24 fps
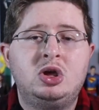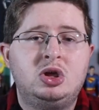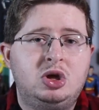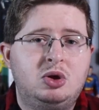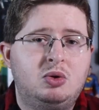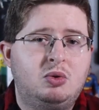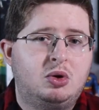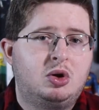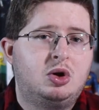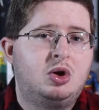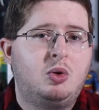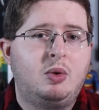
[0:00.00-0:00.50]

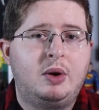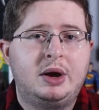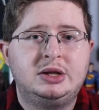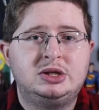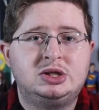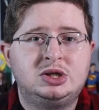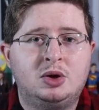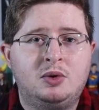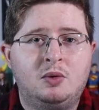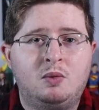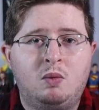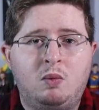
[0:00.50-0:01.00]
you are going
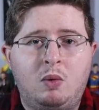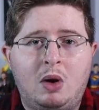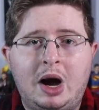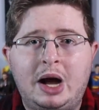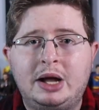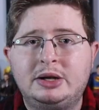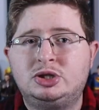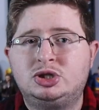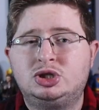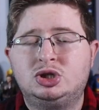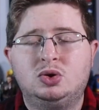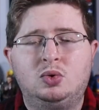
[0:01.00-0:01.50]
to
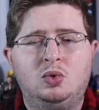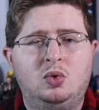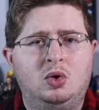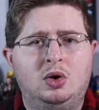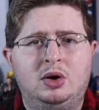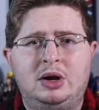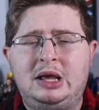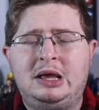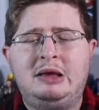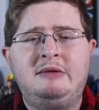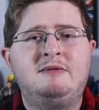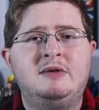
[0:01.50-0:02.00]
watch or
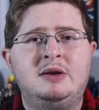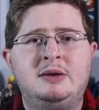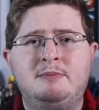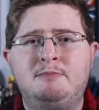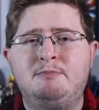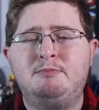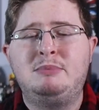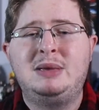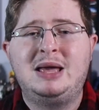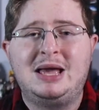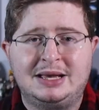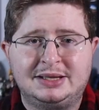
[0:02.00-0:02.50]

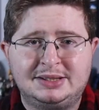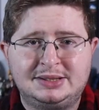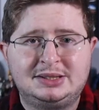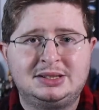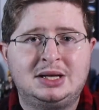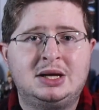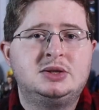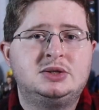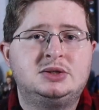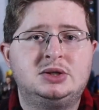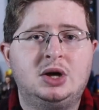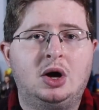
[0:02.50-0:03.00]
even miss.
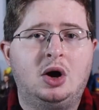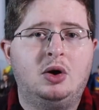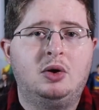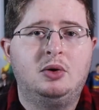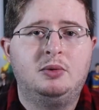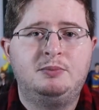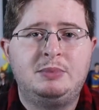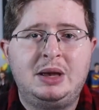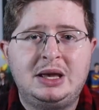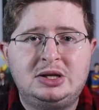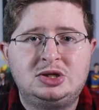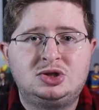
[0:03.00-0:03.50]
So
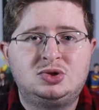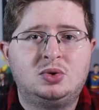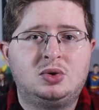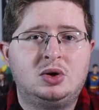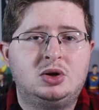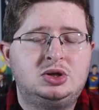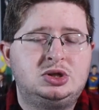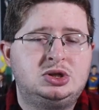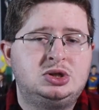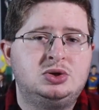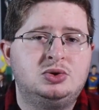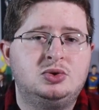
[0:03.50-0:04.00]
make
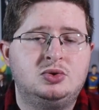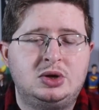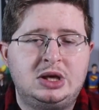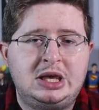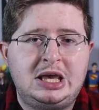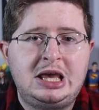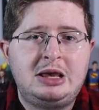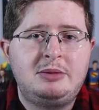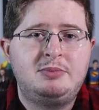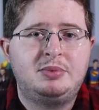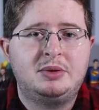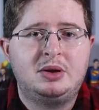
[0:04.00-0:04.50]
sure to
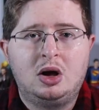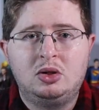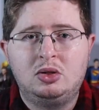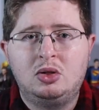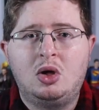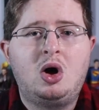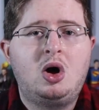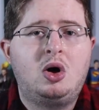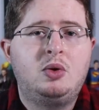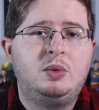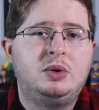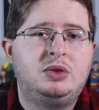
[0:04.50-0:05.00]
keep
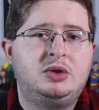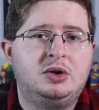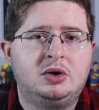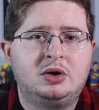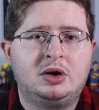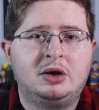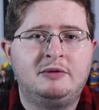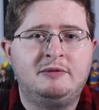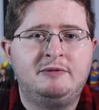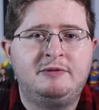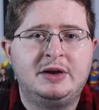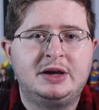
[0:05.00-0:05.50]
along with your
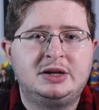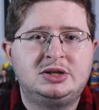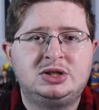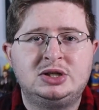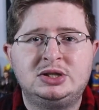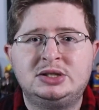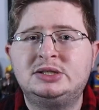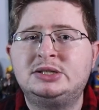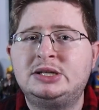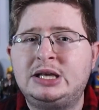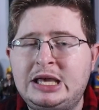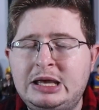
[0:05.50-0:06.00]

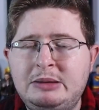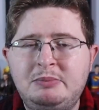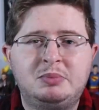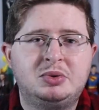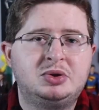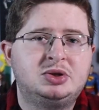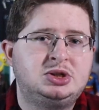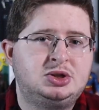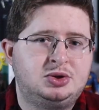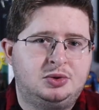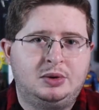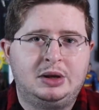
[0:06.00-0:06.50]
convictions, keep
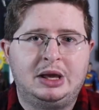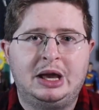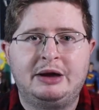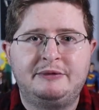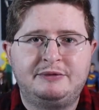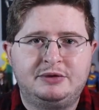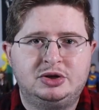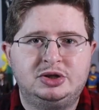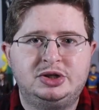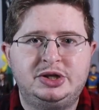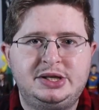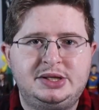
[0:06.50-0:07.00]
pursuing
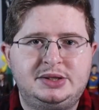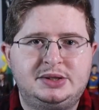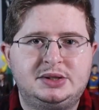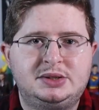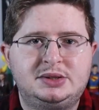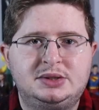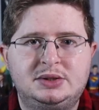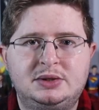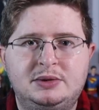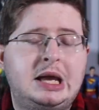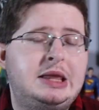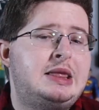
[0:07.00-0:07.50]
after
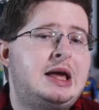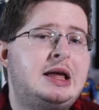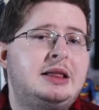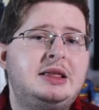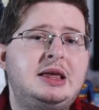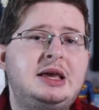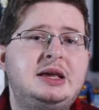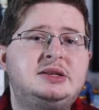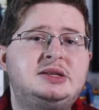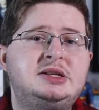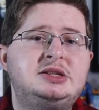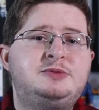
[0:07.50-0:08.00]
Jesus. And that
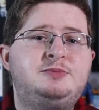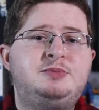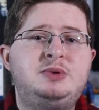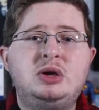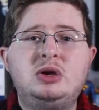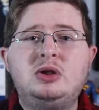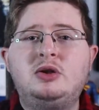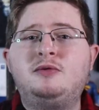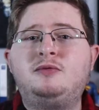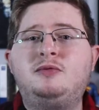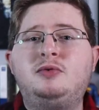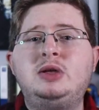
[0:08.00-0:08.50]
leads us
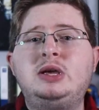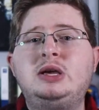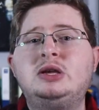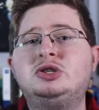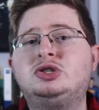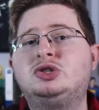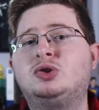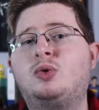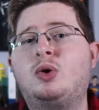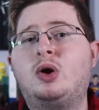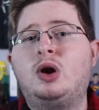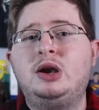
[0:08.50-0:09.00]
beautifully
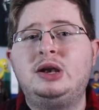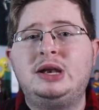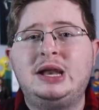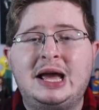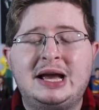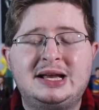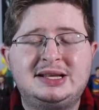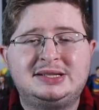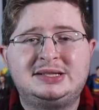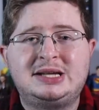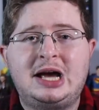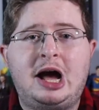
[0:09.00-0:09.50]
into our
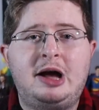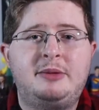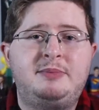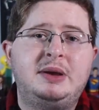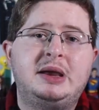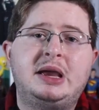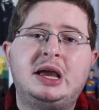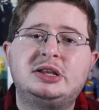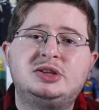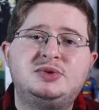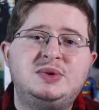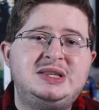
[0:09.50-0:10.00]
next
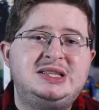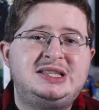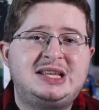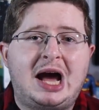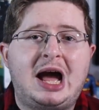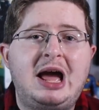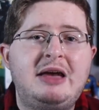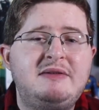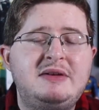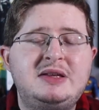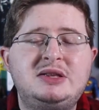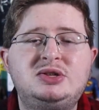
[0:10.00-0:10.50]
topic as we
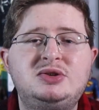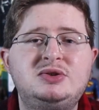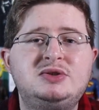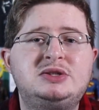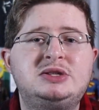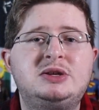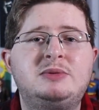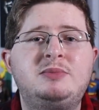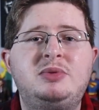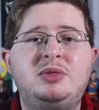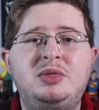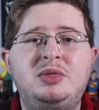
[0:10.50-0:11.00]
dive into some